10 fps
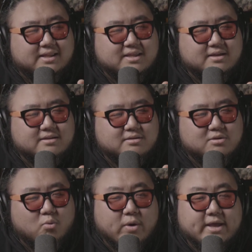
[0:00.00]
I think
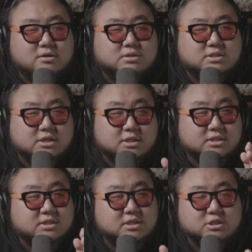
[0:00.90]
the way they sing
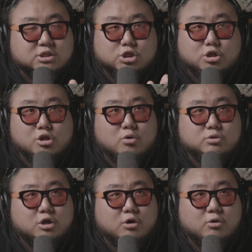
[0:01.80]
in such a
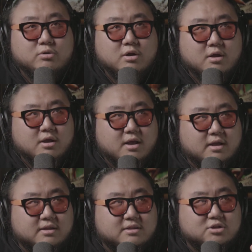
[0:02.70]
low tone,
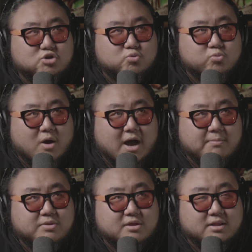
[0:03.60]
and the
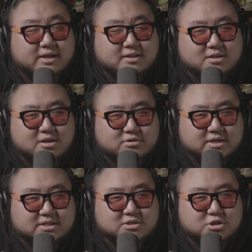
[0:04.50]
drop, that like
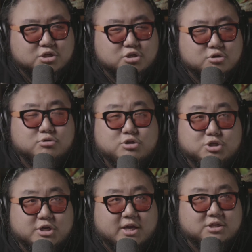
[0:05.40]
there isn't a
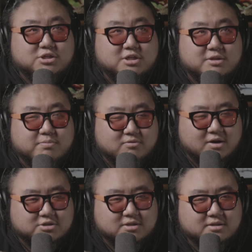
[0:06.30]
huge change in the
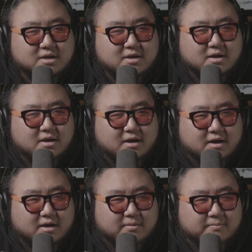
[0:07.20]
progression.
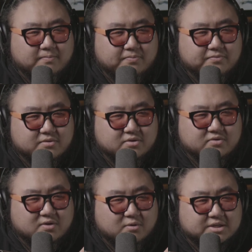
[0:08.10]

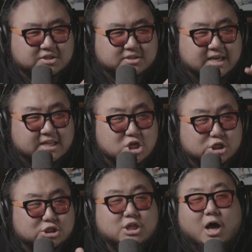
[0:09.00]
So it
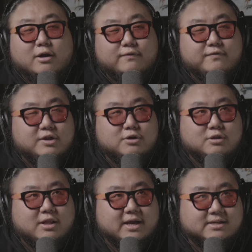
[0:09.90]
does not
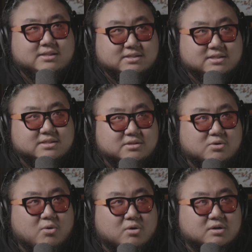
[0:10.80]
feel like this is
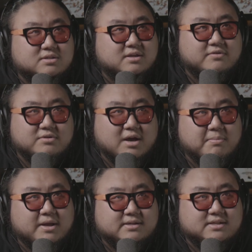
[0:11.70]
the chorus if you're
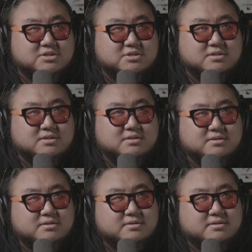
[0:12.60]
not paying attention.